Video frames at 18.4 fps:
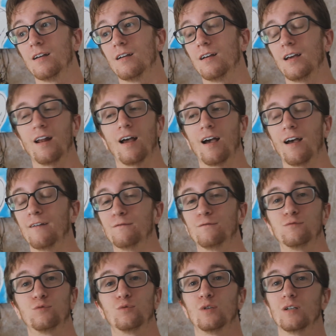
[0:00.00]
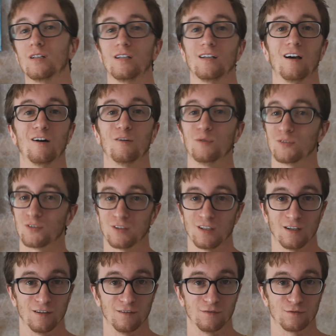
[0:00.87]
and I've really always
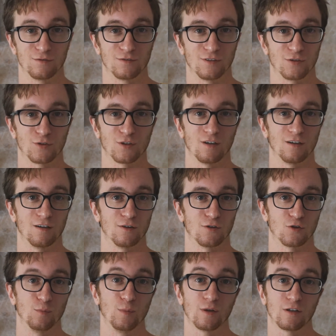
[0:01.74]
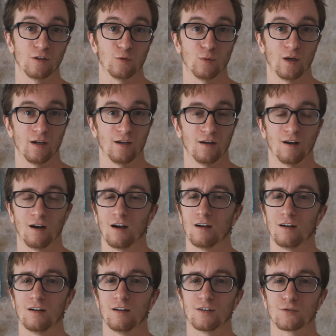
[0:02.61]
loved stars and Milky Way, and
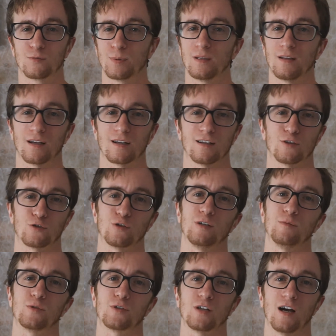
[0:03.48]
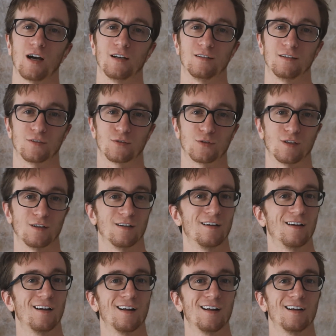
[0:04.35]
it's been like a dream shot just to
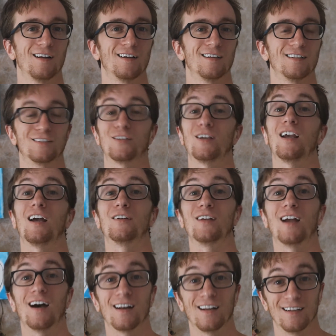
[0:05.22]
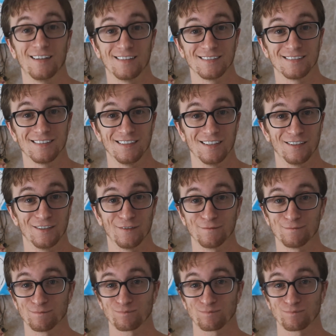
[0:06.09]
say I got it, you know?